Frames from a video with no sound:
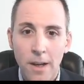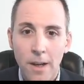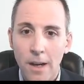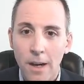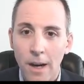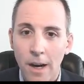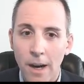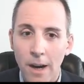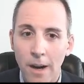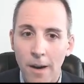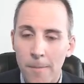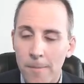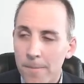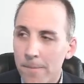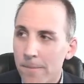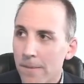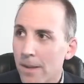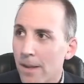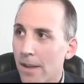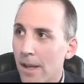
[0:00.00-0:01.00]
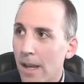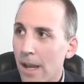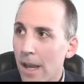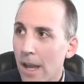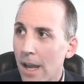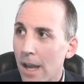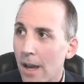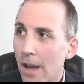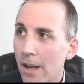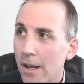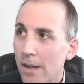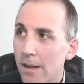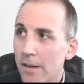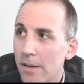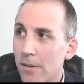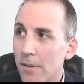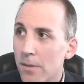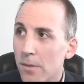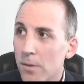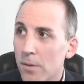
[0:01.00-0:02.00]

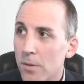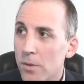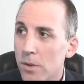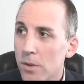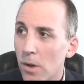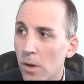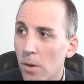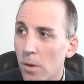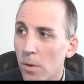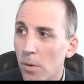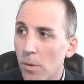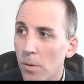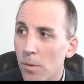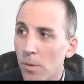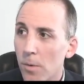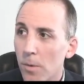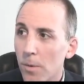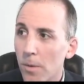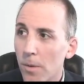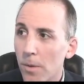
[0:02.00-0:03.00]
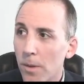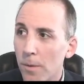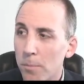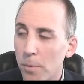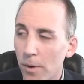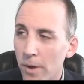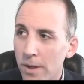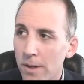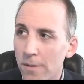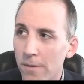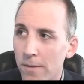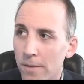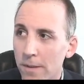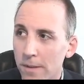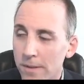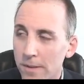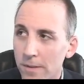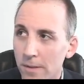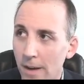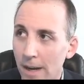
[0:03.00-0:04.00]
And so the point of
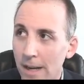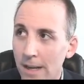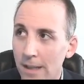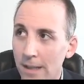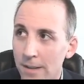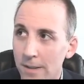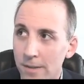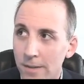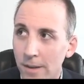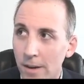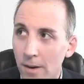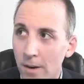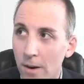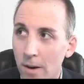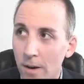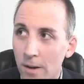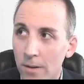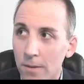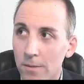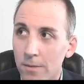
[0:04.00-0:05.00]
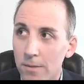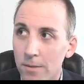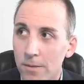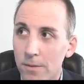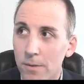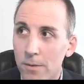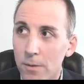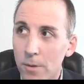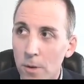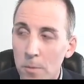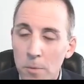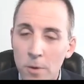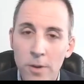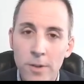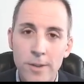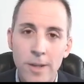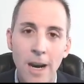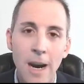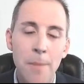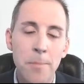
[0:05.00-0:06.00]
this slide is there are
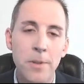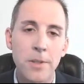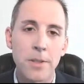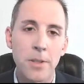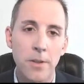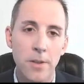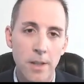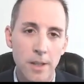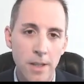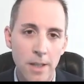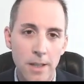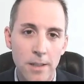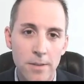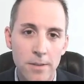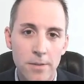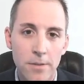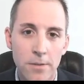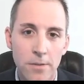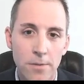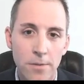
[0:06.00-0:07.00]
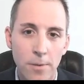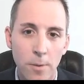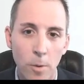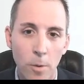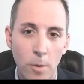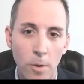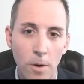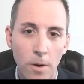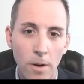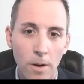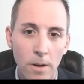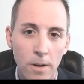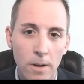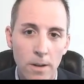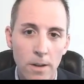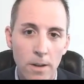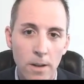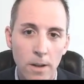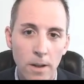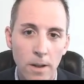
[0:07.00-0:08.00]
numerous opportunities for
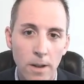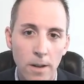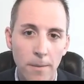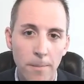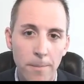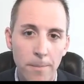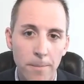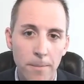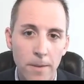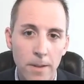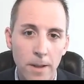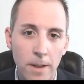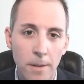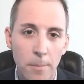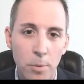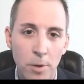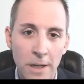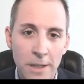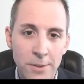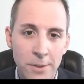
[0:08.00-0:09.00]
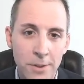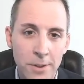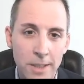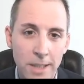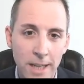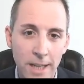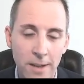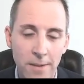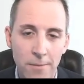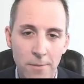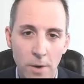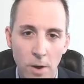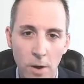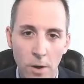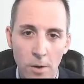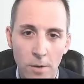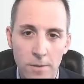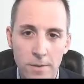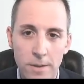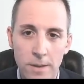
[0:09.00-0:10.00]
an appraiser to get
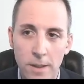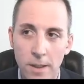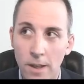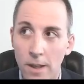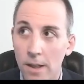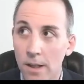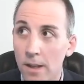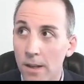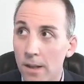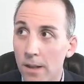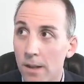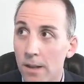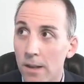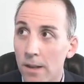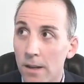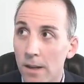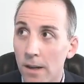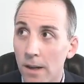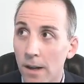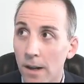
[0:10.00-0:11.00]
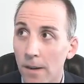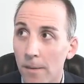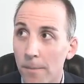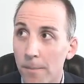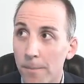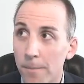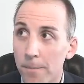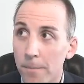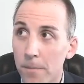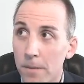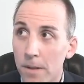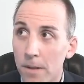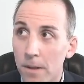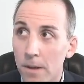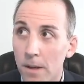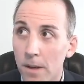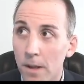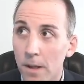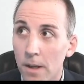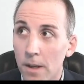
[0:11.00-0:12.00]
involved in
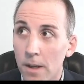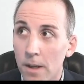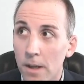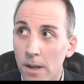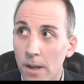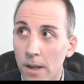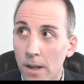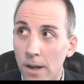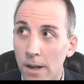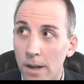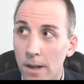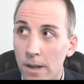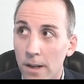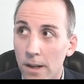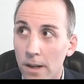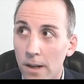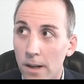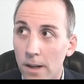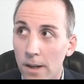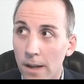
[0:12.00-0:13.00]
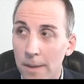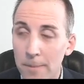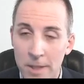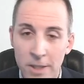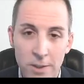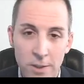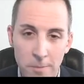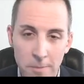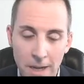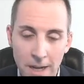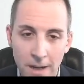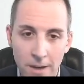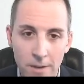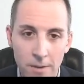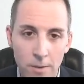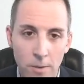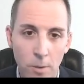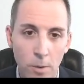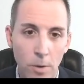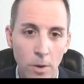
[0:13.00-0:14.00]
an eminent
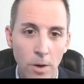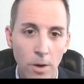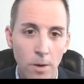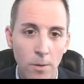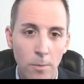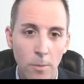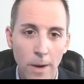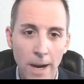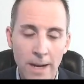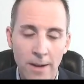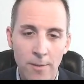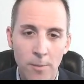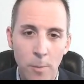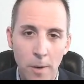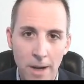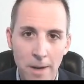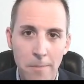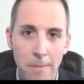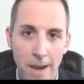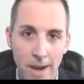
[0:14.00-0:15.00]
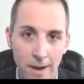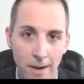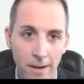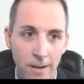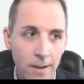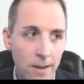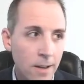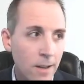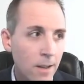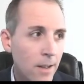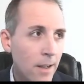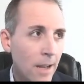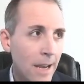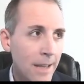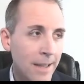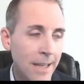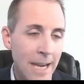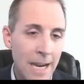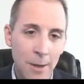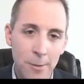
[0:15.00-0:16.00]
domain or right-of-way manner.
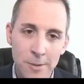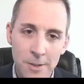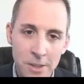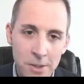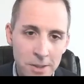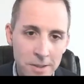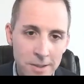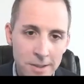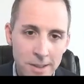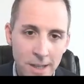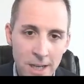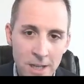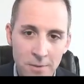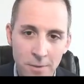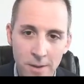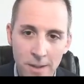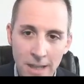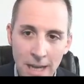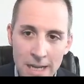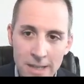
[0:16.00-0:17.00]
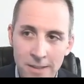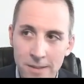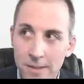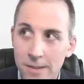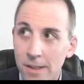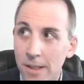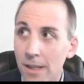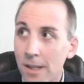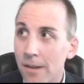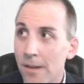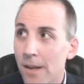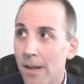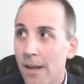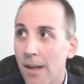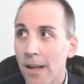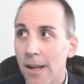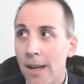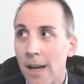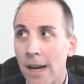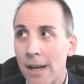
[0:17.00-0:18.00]
At the acquisition stage for the agency,
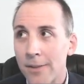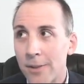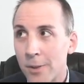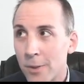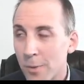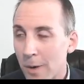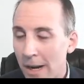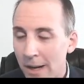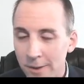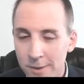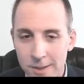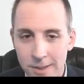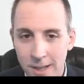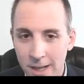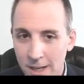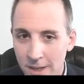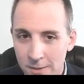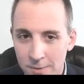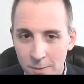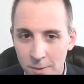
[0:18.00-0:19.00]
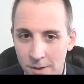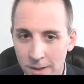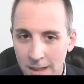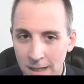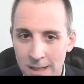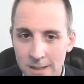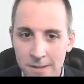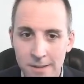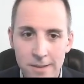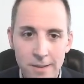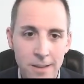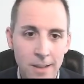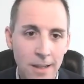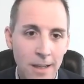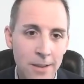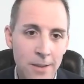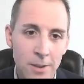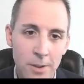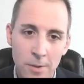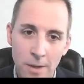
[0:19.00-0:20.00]
at the trial stage for the agency,
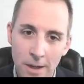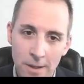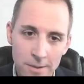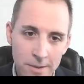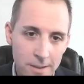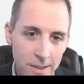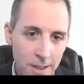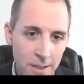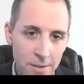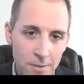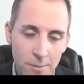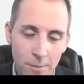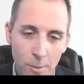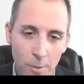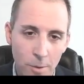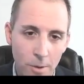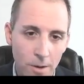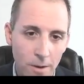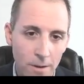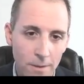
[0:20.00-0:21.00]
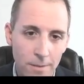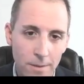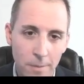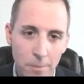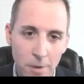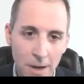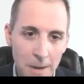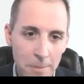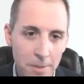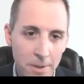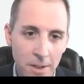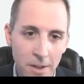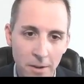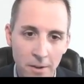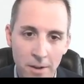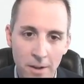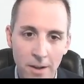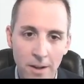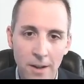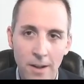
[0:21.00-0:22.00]
at the trial stage for the property
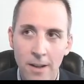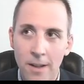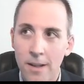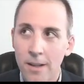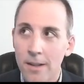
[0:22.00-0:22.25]
owner,